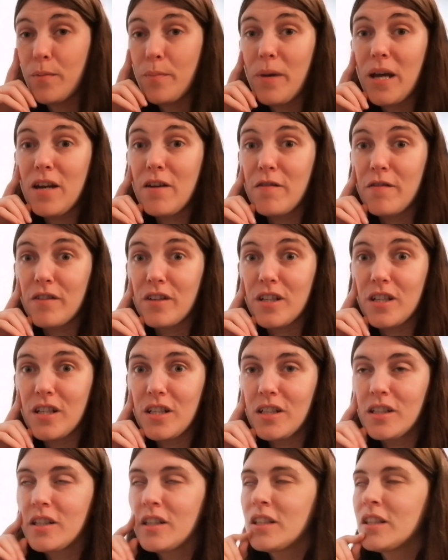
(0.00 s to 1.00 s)

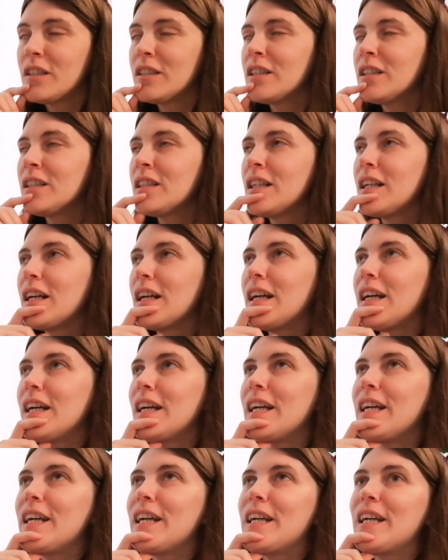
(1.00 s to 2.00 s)
Bedford,
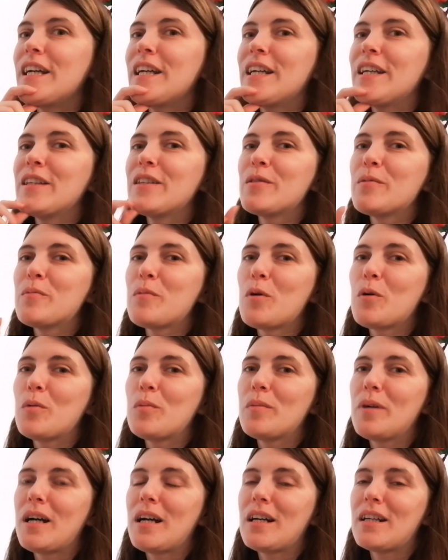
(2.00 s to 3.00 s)
the
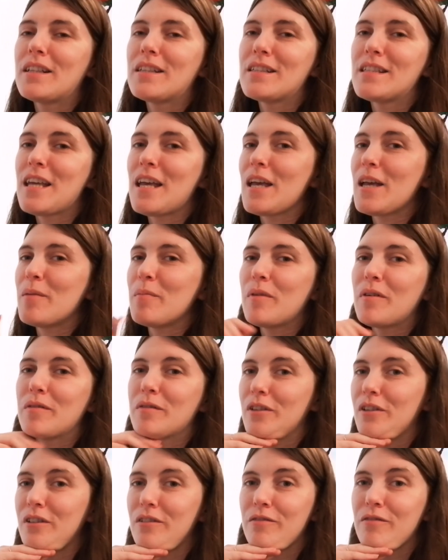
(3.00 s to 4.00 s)
mum and him
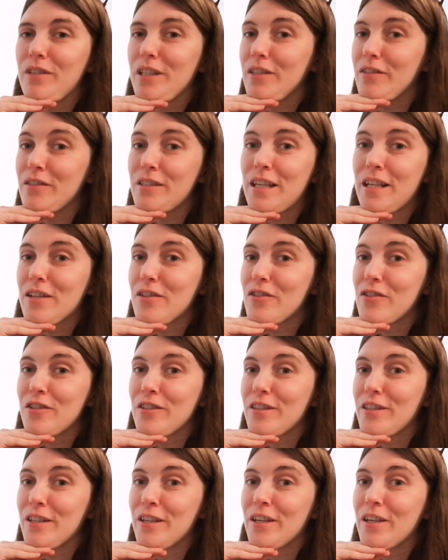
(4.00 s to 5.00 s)
have got real
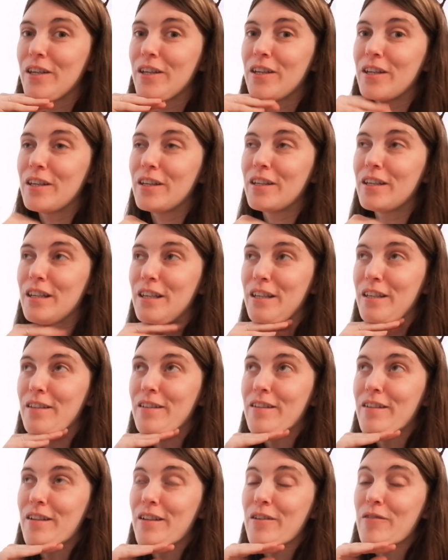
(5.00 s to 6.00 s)
tension there
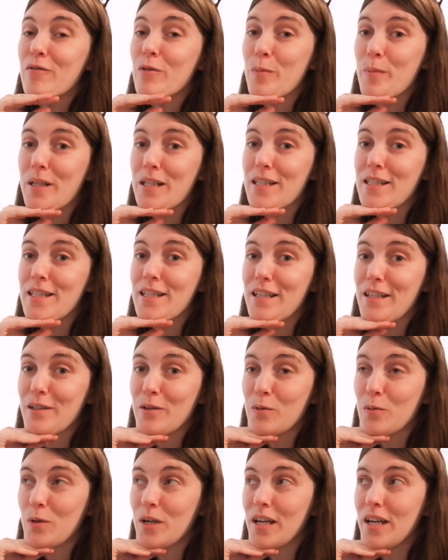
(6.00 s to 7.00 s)
in a
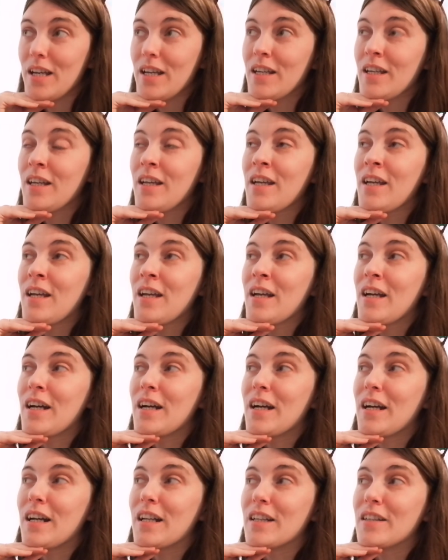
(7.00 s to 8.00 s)
romantic way,
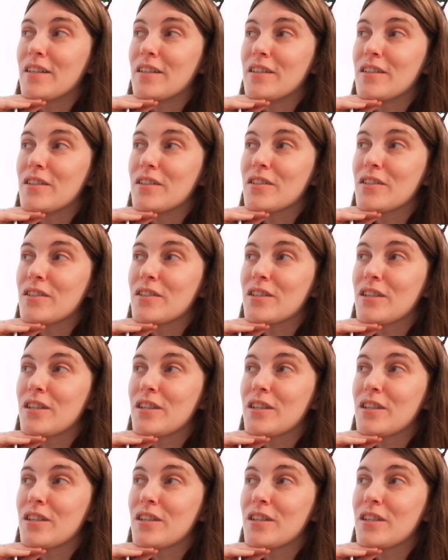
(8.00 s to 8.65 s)
and